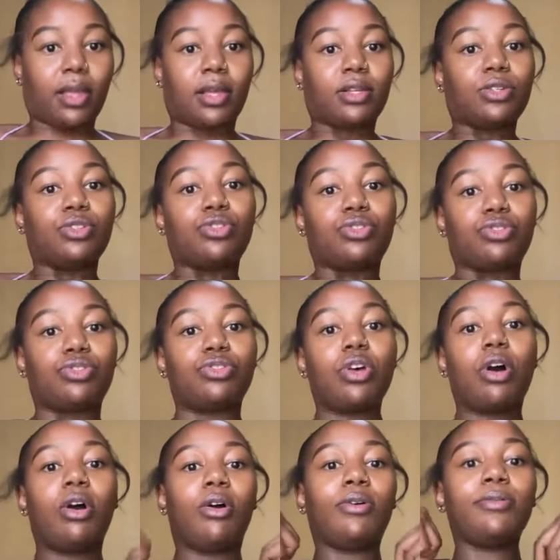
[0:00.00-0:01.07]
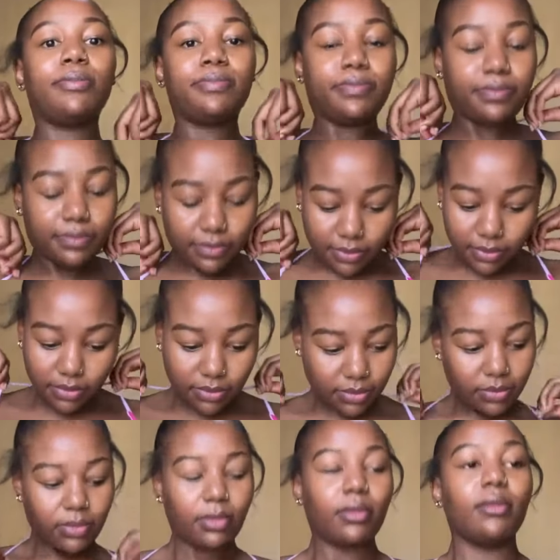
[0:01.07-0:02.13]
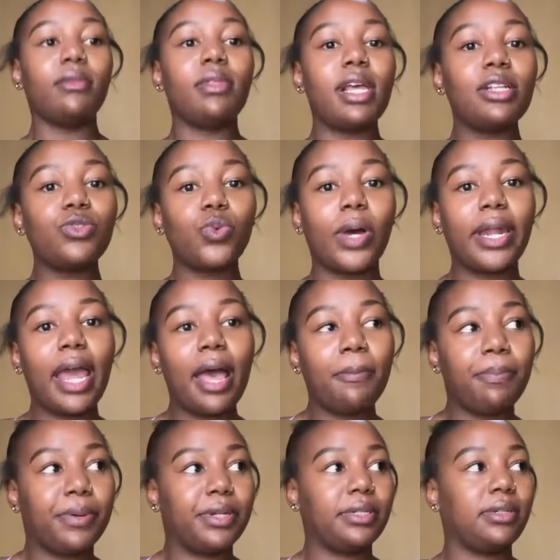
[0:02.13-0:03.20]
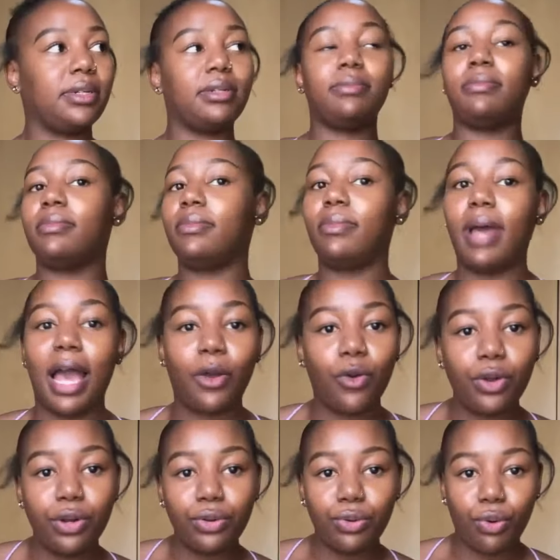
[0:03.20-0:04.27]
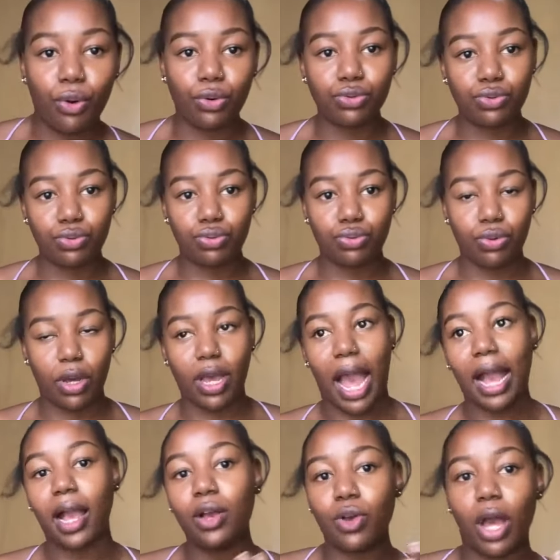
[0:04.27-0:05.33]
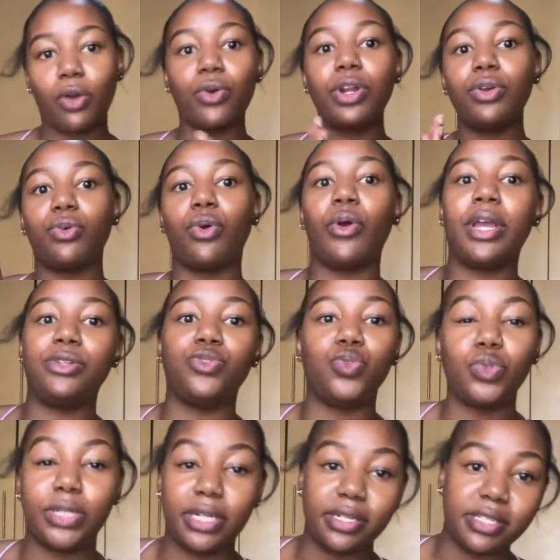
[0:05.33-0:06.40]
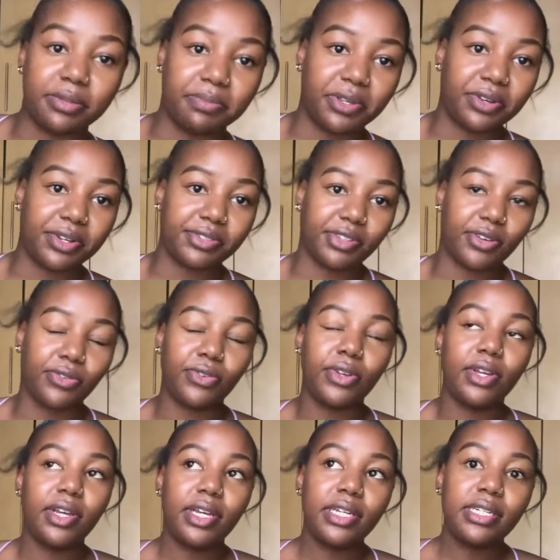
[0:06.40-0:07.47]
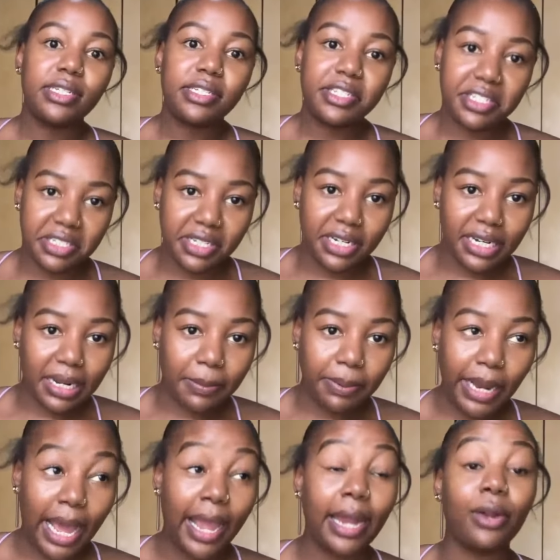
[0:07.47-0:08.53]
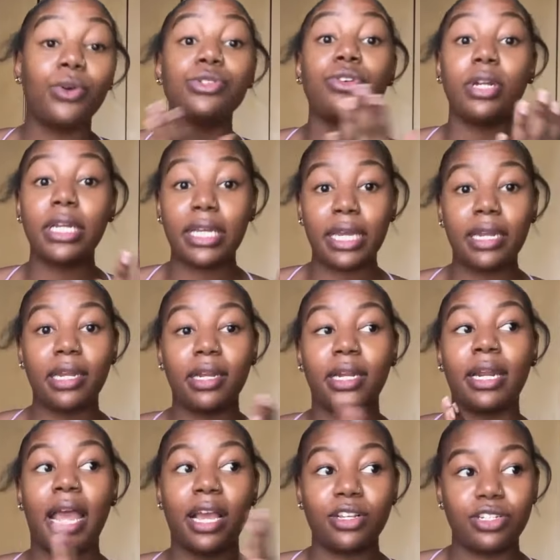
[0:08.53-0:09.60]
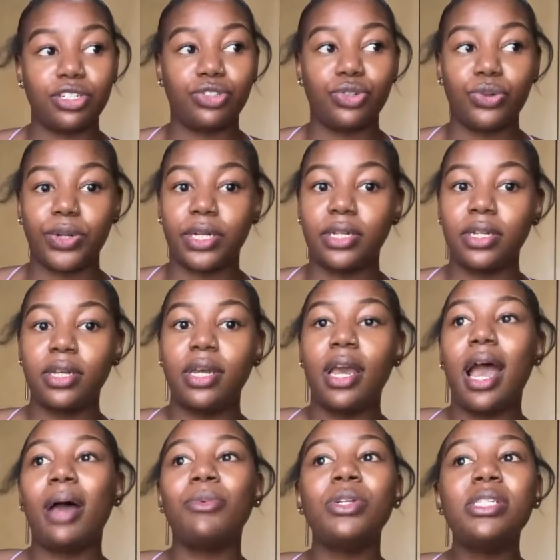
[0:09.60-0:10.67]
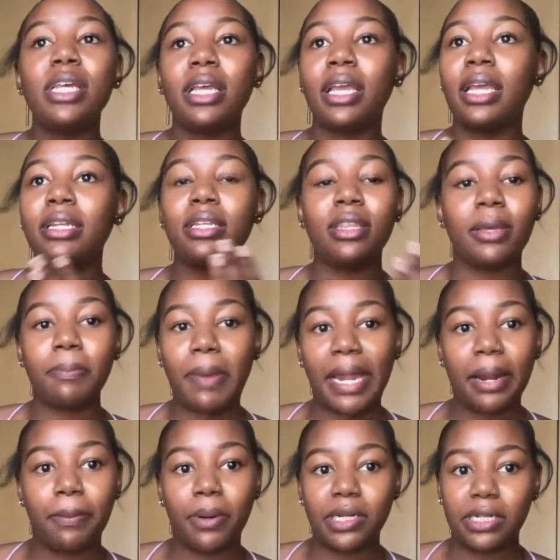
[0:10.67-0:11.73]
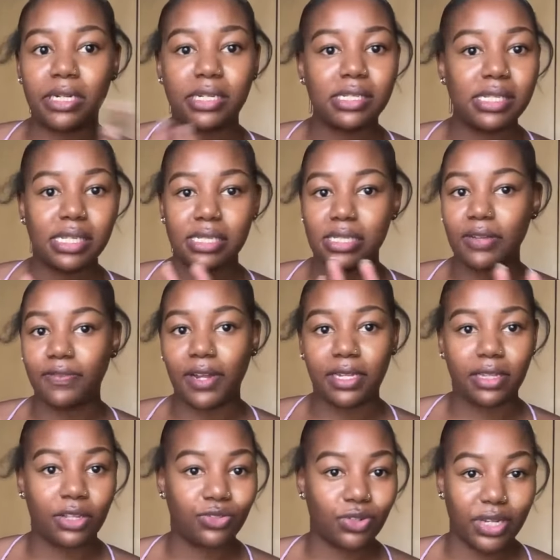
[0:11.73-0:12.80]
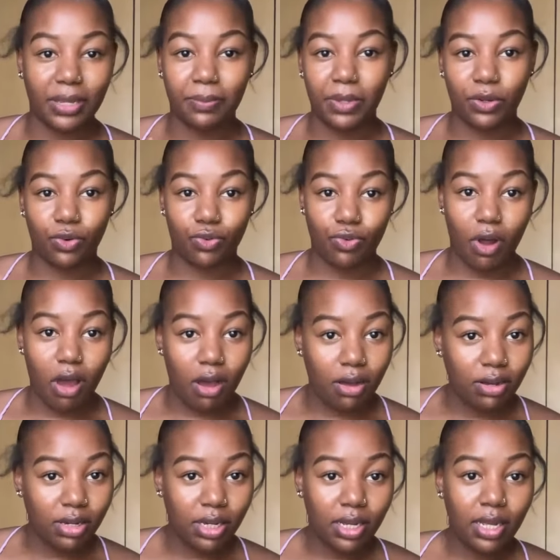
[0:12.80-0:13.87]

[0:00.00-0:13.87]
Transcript: So that's what happened. I couldn't go and do nursing because of she didn't apply, and I was gonna get in and actually do it. I'm not saying anything bad about nursing and stuff like that, don't get me wrong.